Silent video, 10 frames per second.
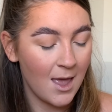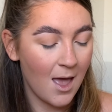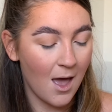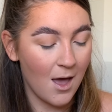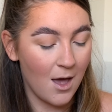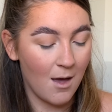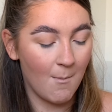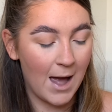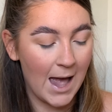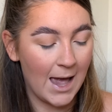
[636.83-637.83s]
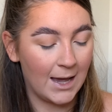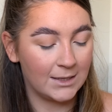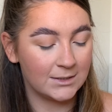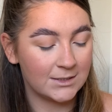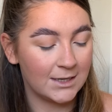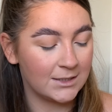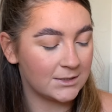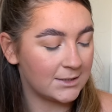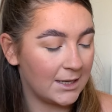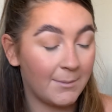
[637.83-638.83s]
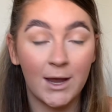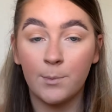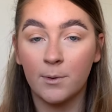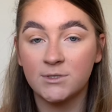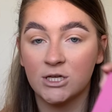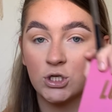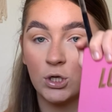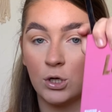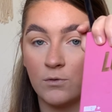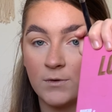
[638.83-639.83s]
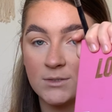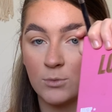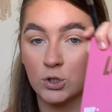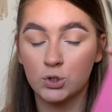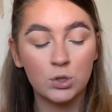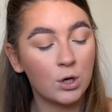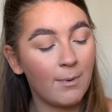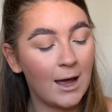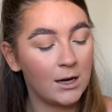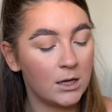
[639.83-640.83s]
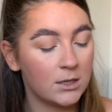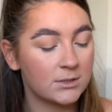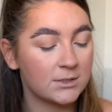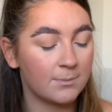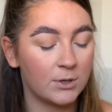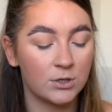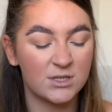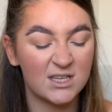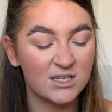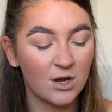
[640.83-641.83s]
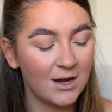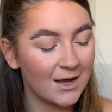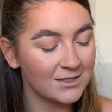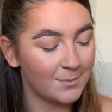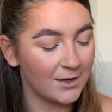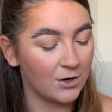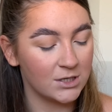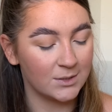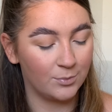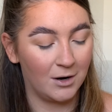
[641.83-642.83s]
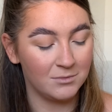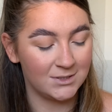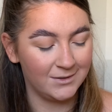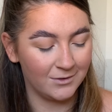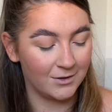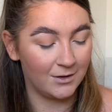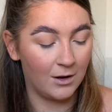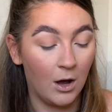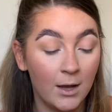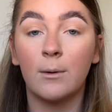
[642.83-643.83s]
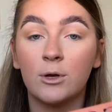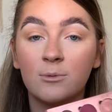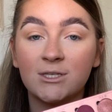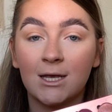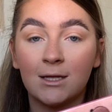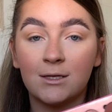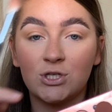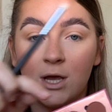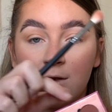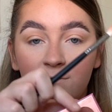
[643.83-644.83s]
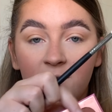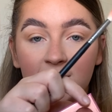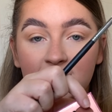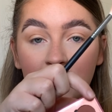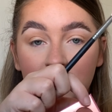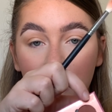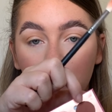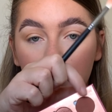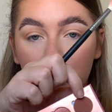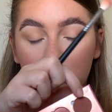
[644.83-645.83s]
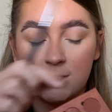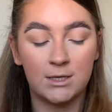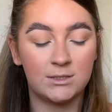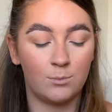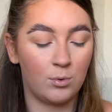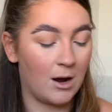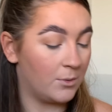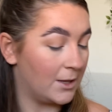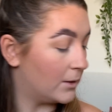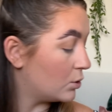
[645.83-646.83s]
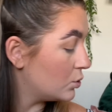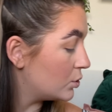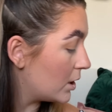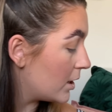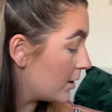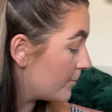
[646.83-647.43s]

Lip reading: and it's the Makeup Obsession Love Is My Drug palette, because this kind of has a bit nicer browns in, not gonna lie. I'm going to be taking the shade Fixated, which is this brown in the corner,